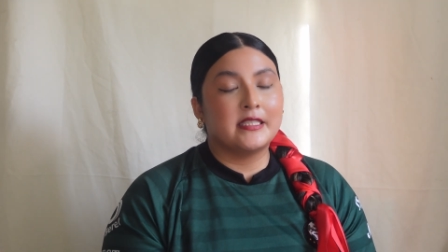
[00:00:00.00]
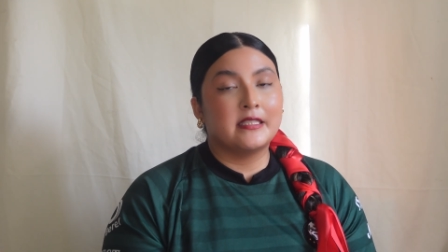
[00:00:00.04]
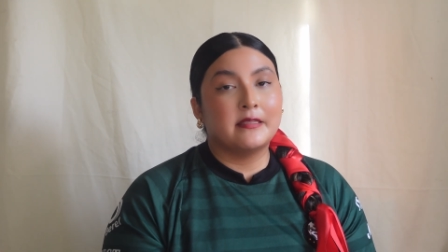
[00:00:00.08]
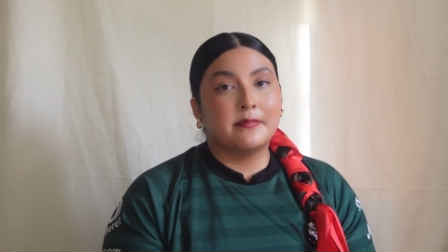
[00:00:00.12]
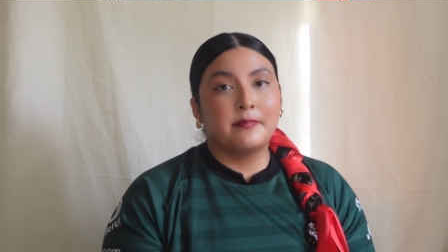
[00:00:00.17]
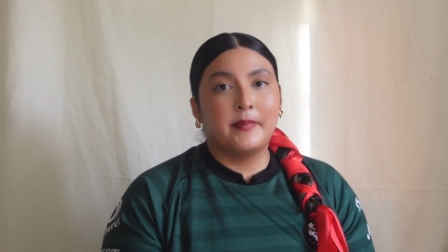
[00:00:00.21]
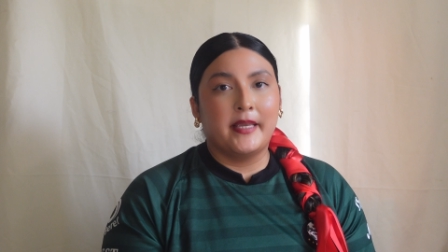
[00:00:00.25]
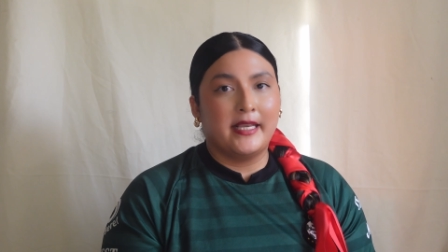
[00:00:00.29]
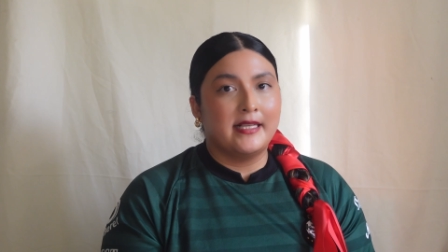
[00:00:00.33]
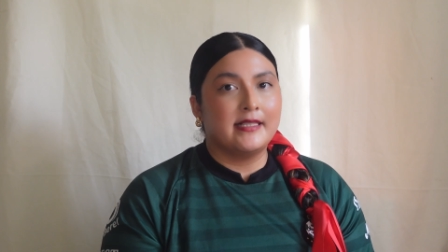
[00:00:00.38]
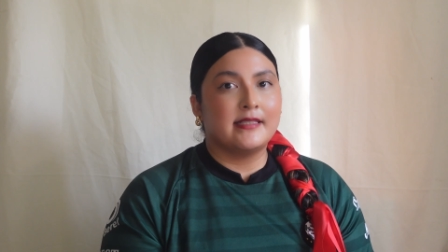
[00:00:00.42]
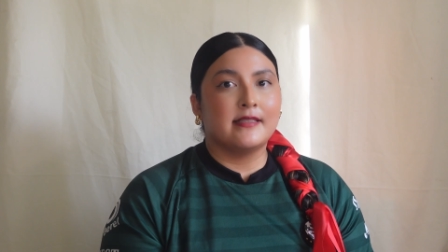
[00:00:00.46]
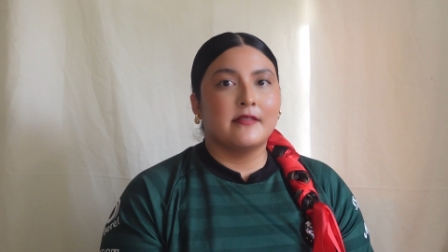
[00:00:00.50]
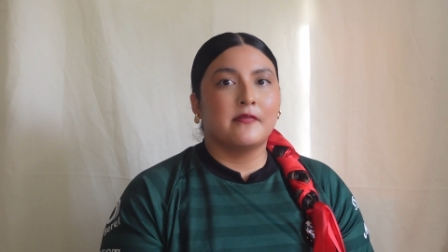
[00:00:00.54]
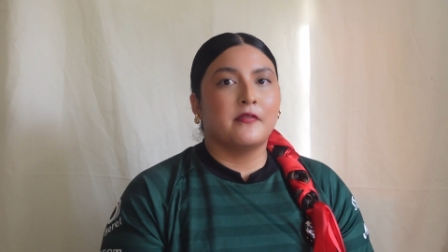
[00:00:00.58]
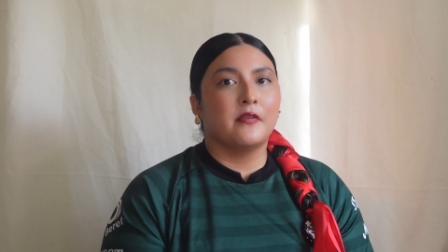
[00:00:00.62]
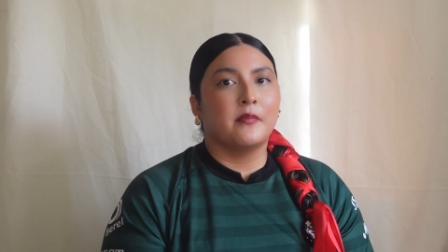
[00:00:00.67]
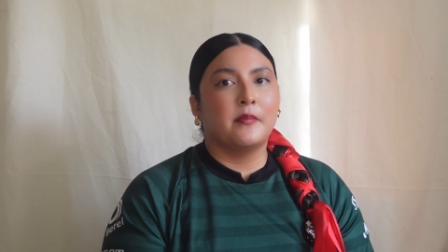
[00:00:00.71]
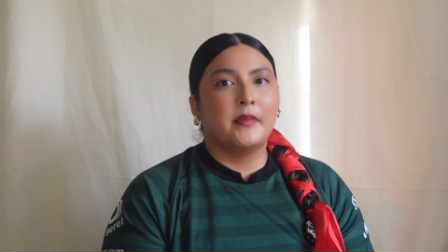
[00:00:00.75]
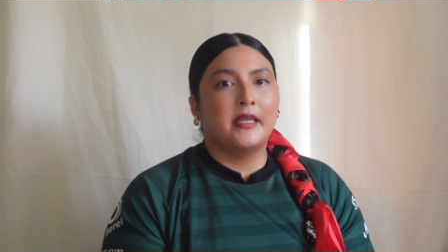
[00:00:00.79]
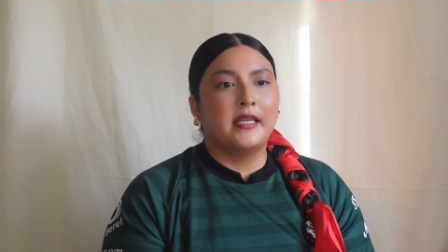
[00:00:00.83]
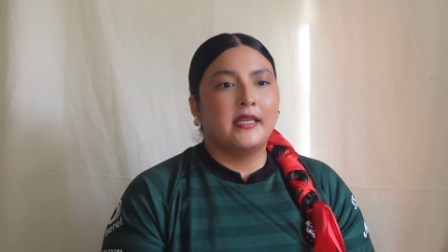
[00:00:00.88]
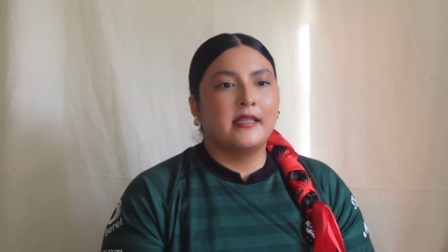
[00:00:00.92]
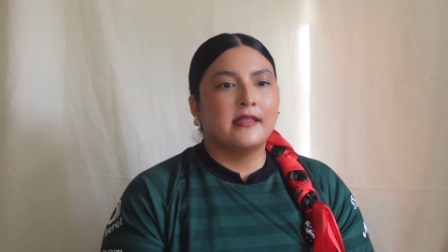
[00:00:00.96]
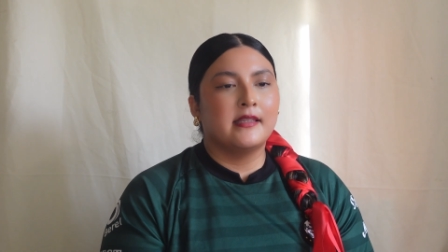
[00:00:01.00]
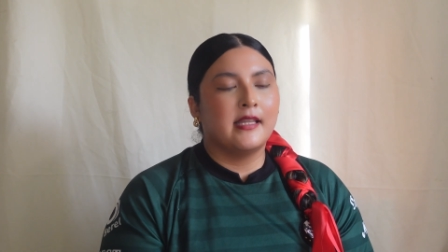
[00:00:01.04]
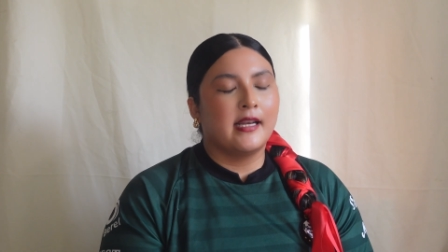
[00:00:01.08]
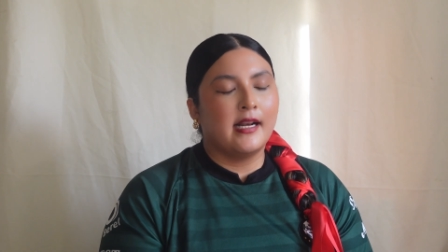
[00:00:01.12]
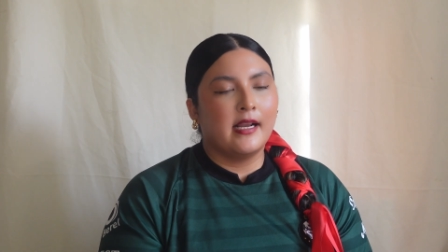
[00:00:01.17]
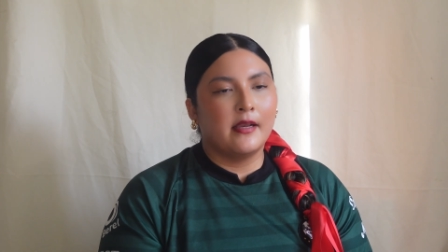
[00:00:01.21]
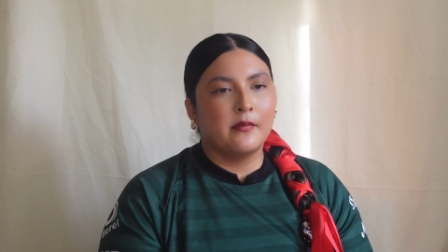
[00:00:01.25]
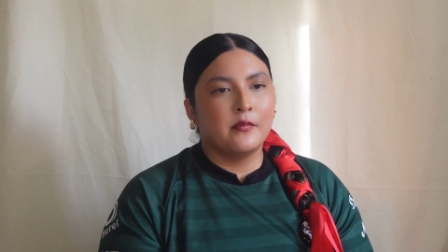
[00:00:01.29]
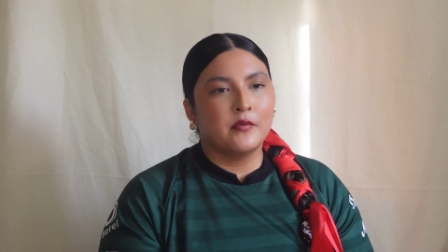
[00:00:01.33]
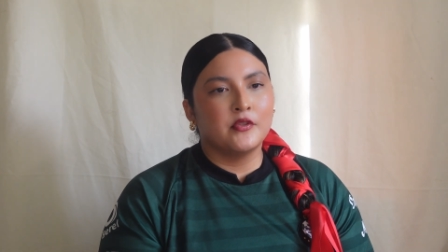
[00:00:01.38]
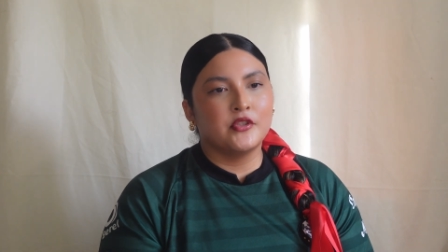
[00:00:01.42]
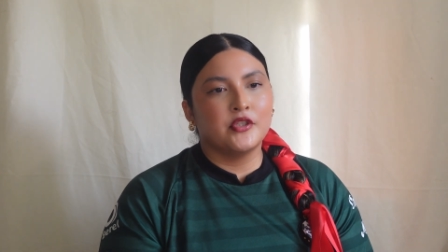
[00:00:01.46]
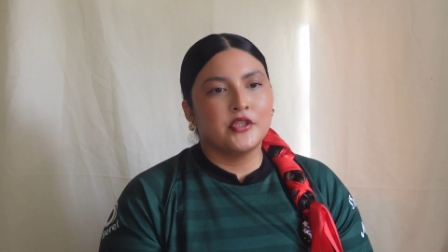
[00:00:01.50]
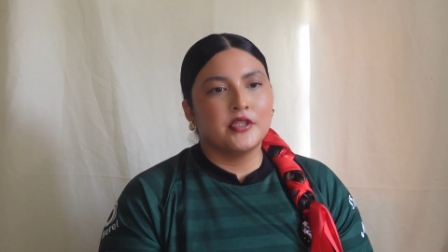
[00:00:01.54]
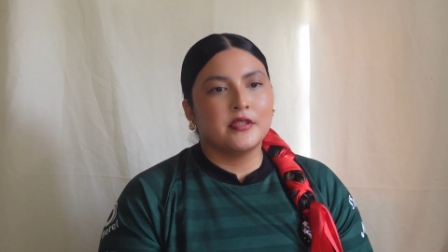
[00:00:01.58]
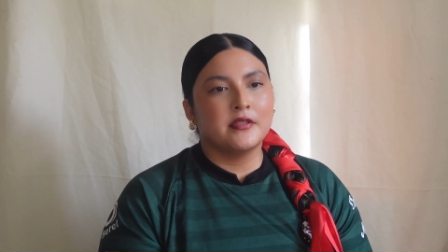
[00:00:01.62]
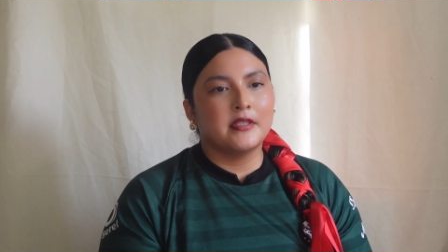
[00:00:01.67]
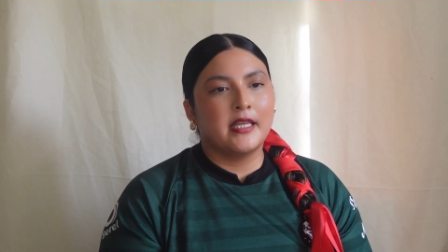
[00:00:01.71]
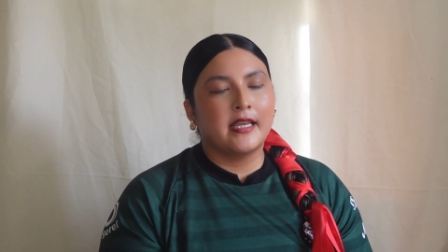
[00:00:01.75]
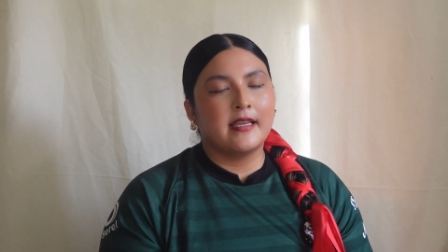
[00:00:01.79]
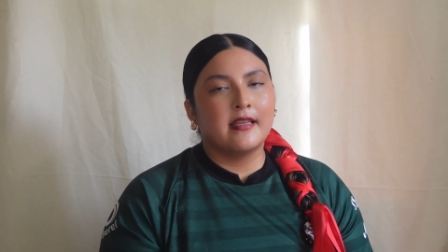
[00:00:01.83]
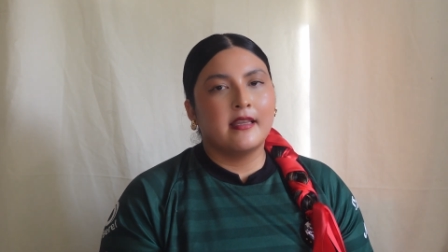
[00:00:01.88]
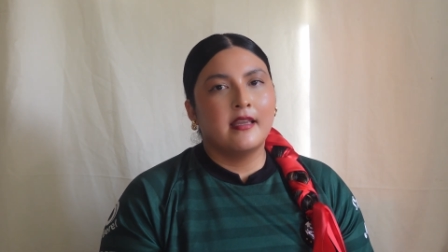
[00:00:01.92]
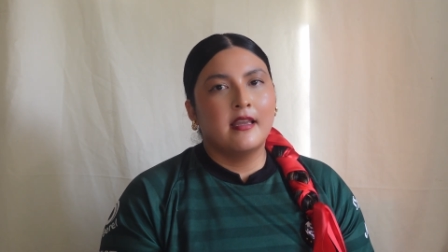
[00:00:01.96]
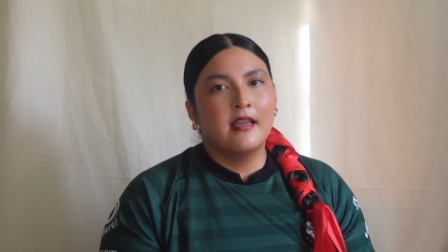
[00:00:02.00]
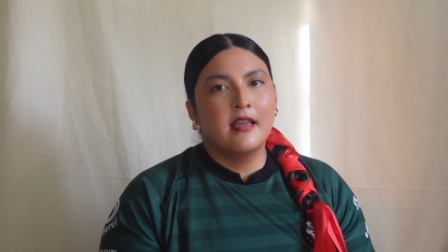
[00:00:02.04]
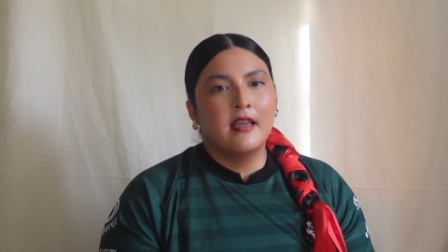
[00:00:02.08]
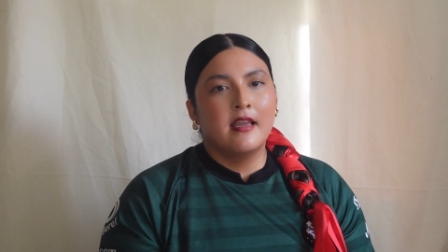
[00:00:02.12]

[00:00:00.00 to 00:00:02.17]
space for me, that I would just like,